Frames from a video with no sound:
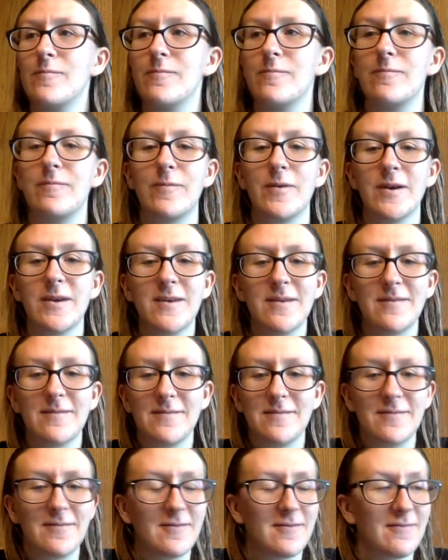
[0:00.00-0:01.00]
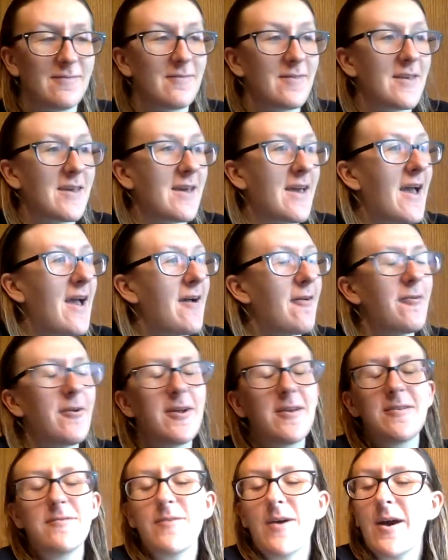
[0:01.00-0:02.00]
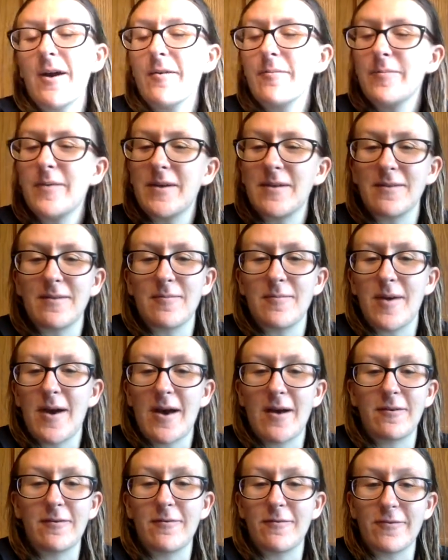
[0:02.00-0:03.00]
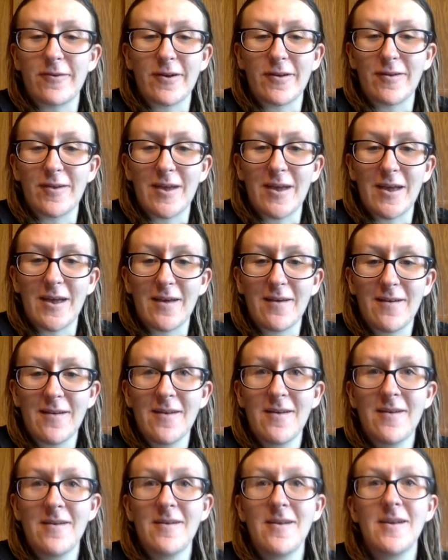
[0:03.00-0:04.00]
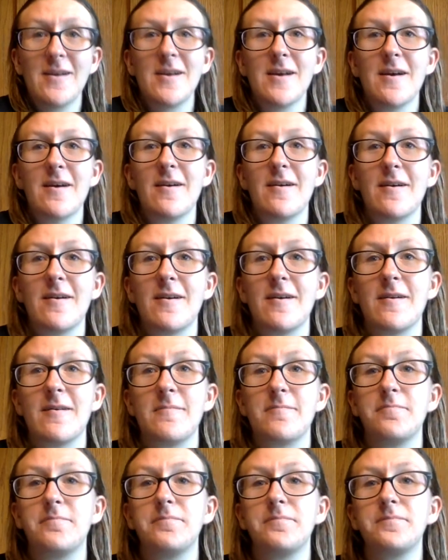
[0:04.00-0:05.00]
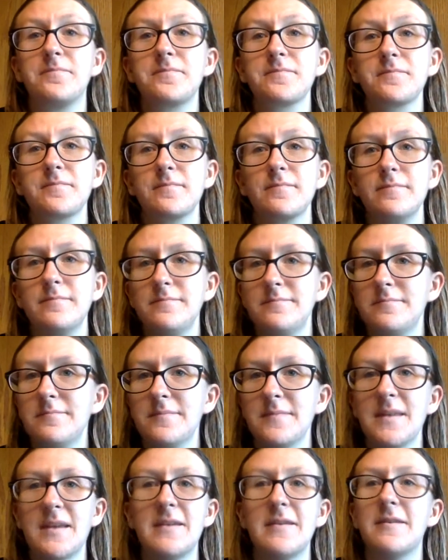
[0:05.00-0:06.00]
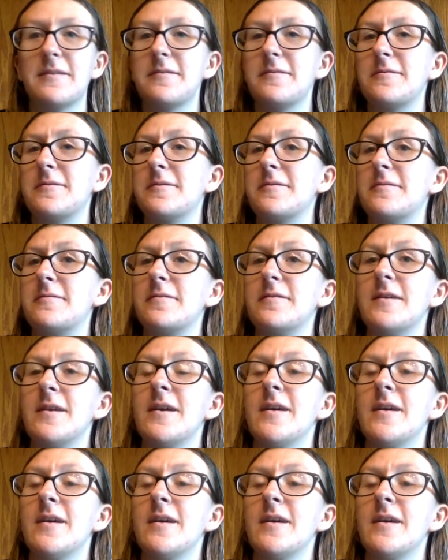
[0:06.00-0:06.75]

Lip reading: What do you, like, how are you helping the battle, really? I don't know.